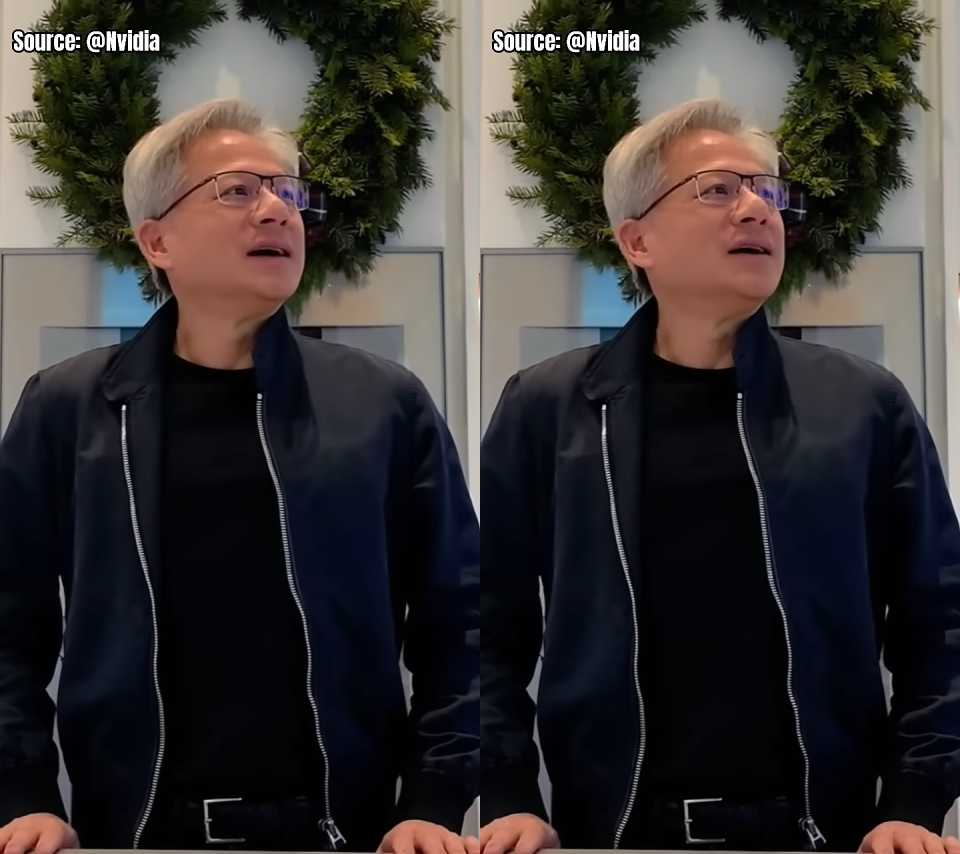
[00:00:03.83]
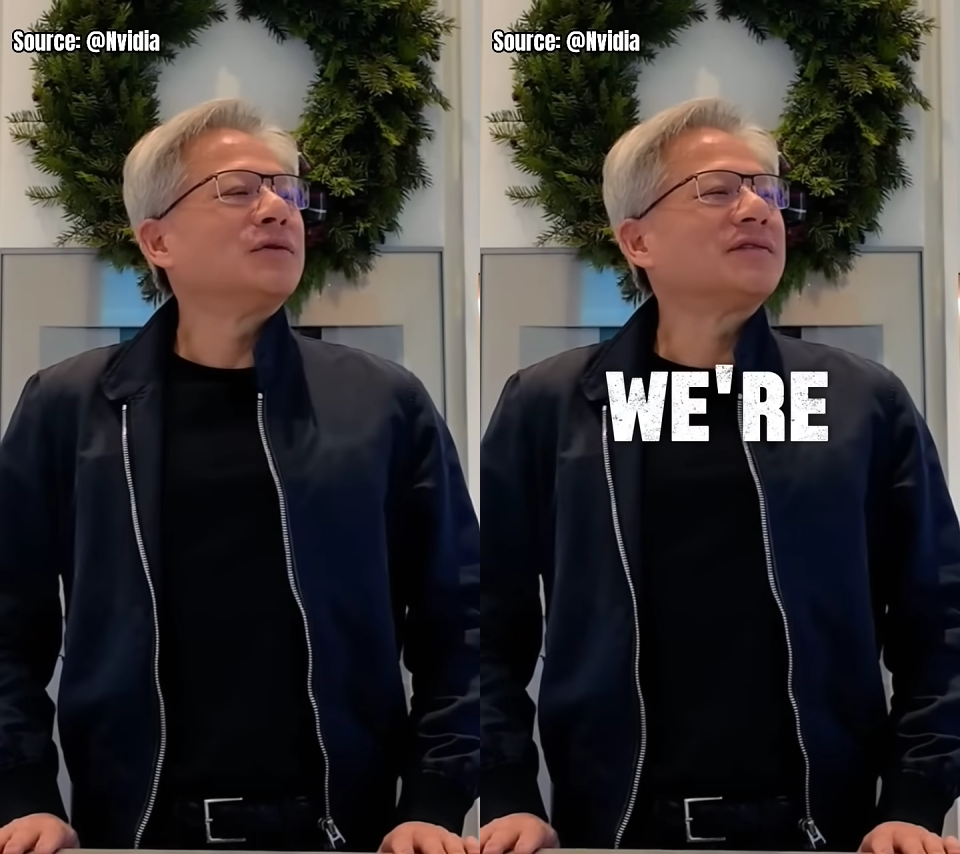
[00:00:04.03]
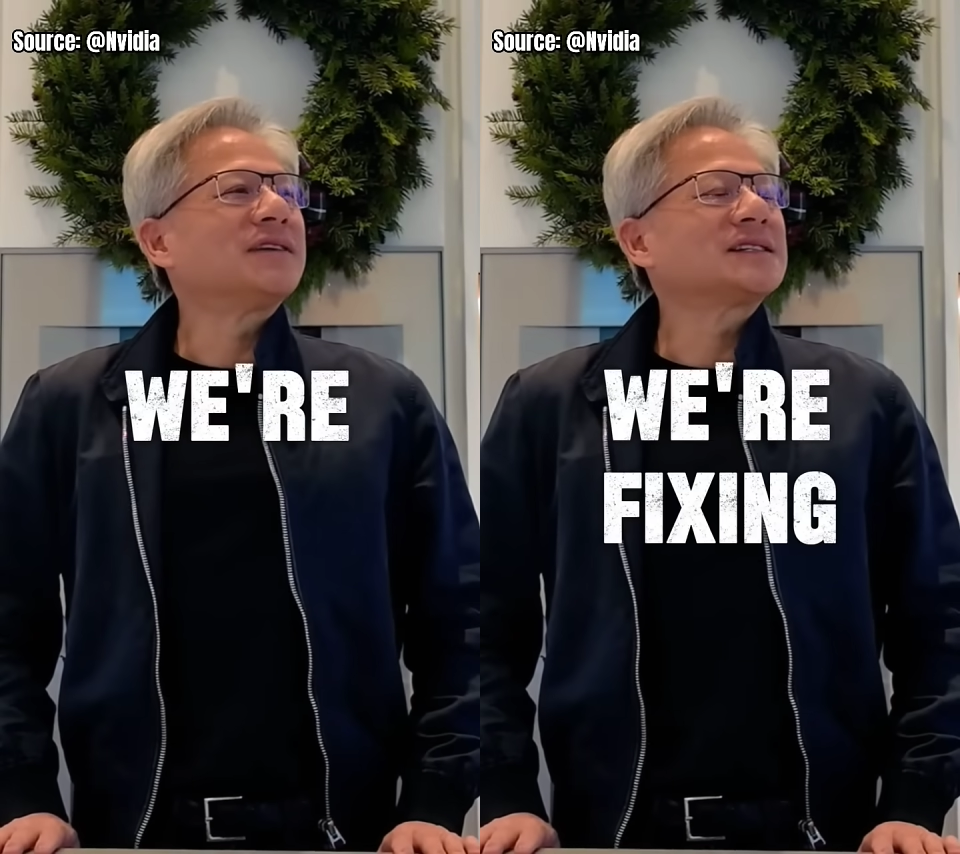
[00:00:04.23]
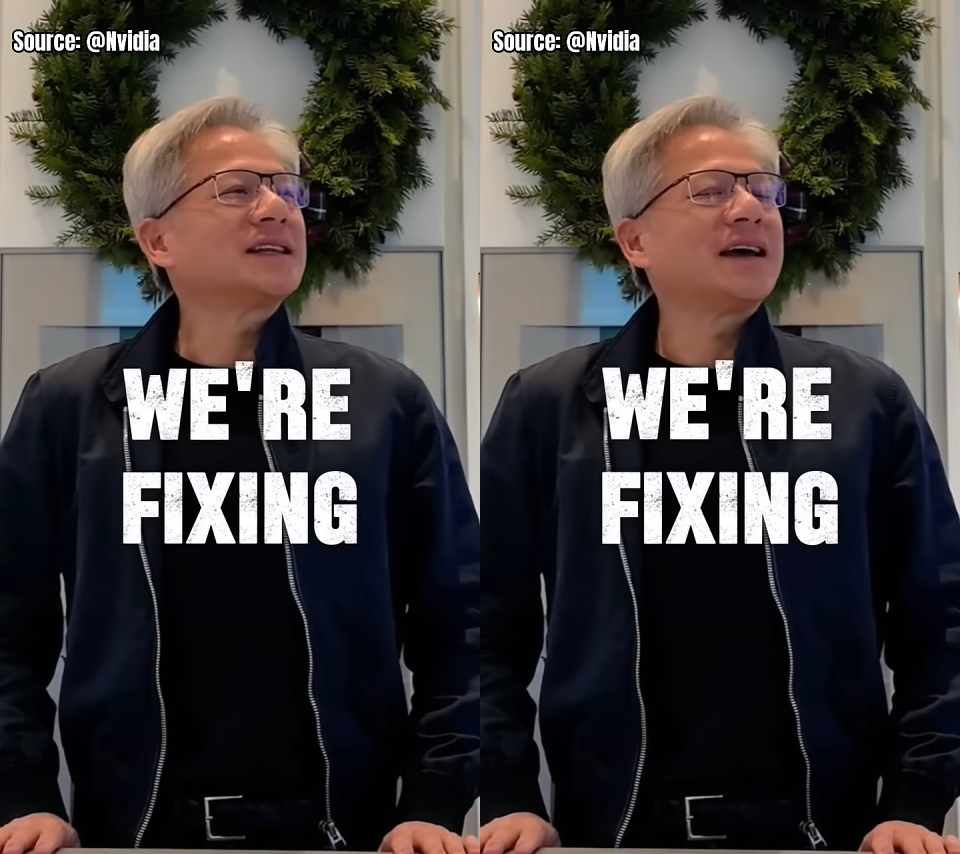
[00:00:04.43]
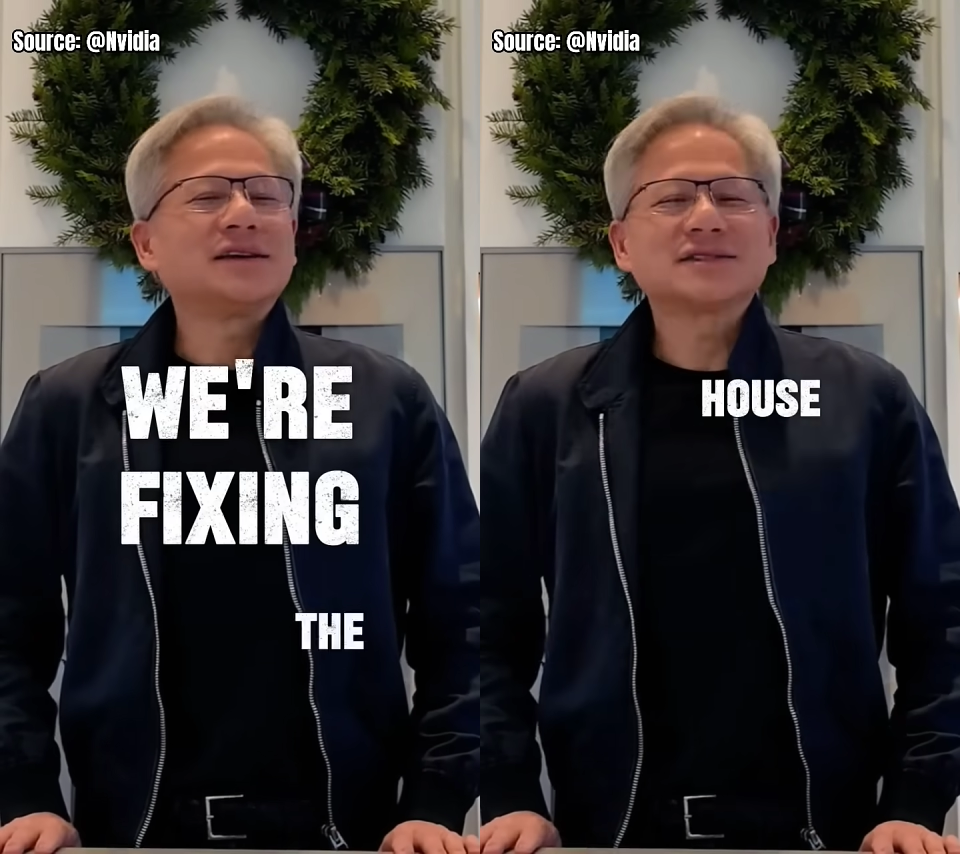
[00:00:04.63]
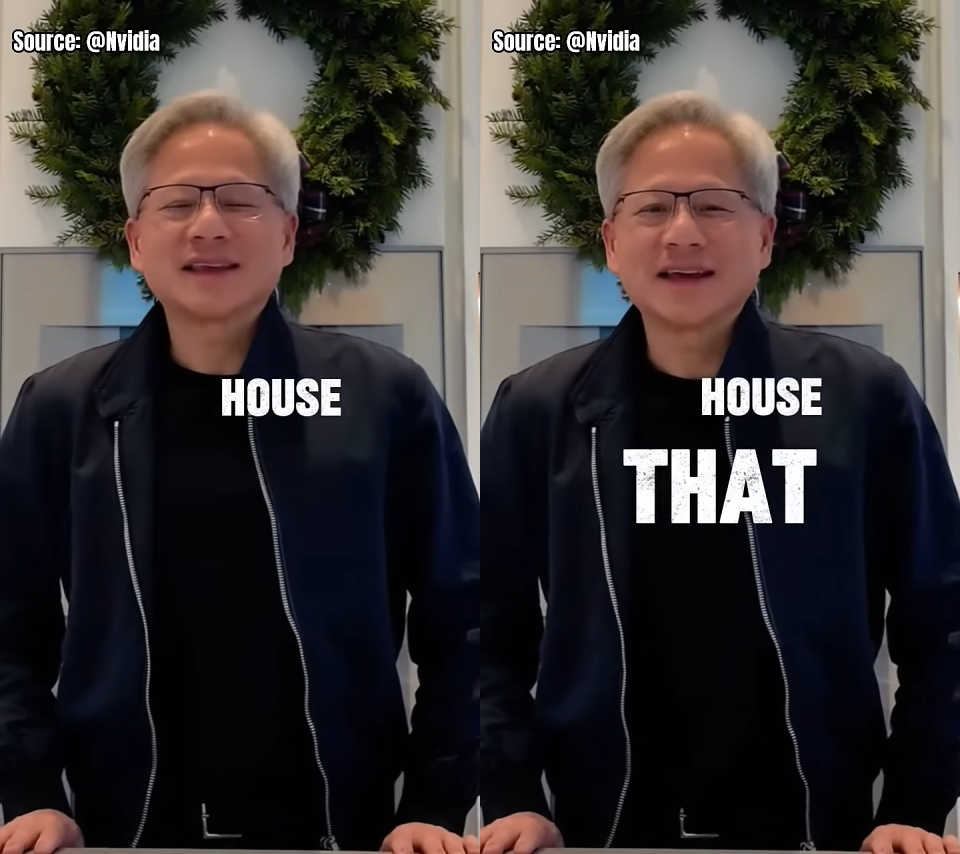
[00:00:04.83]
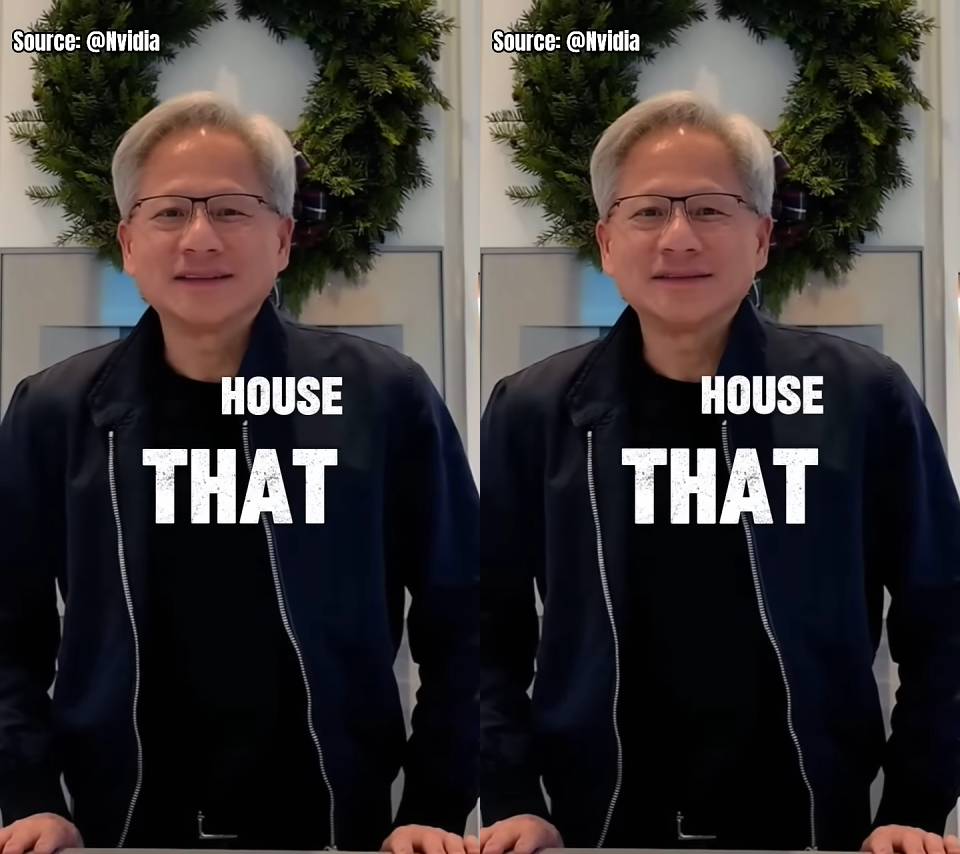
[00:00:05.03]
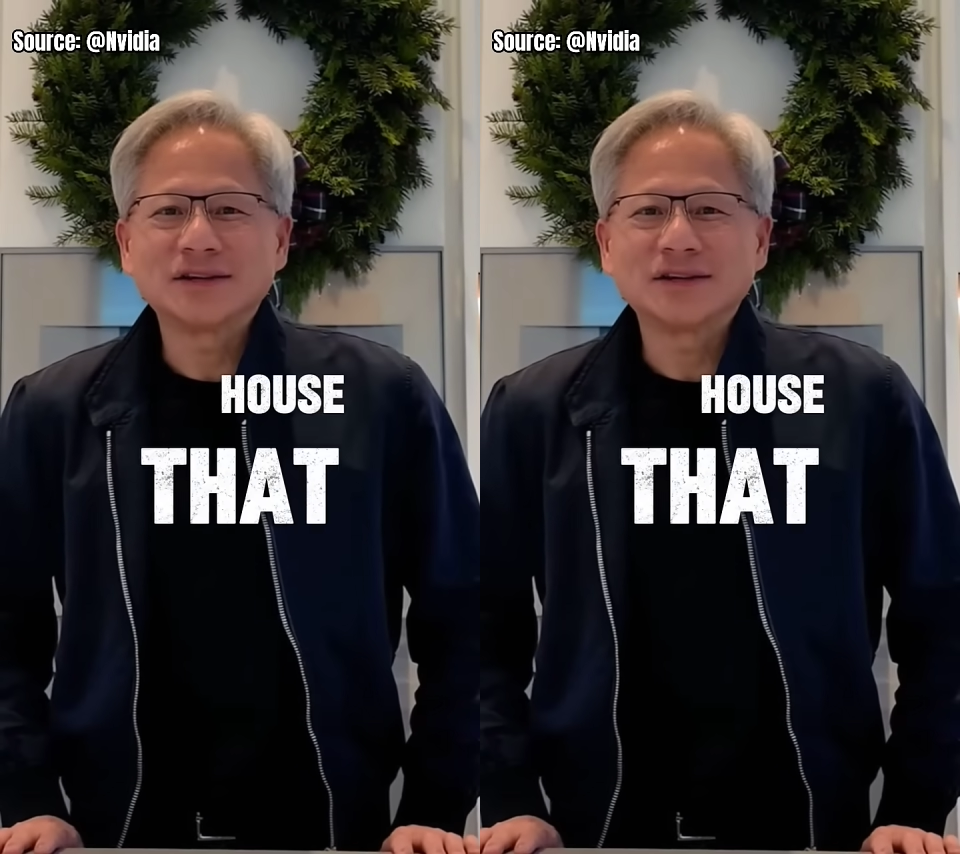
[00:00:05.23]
Uh, we're fixing the house that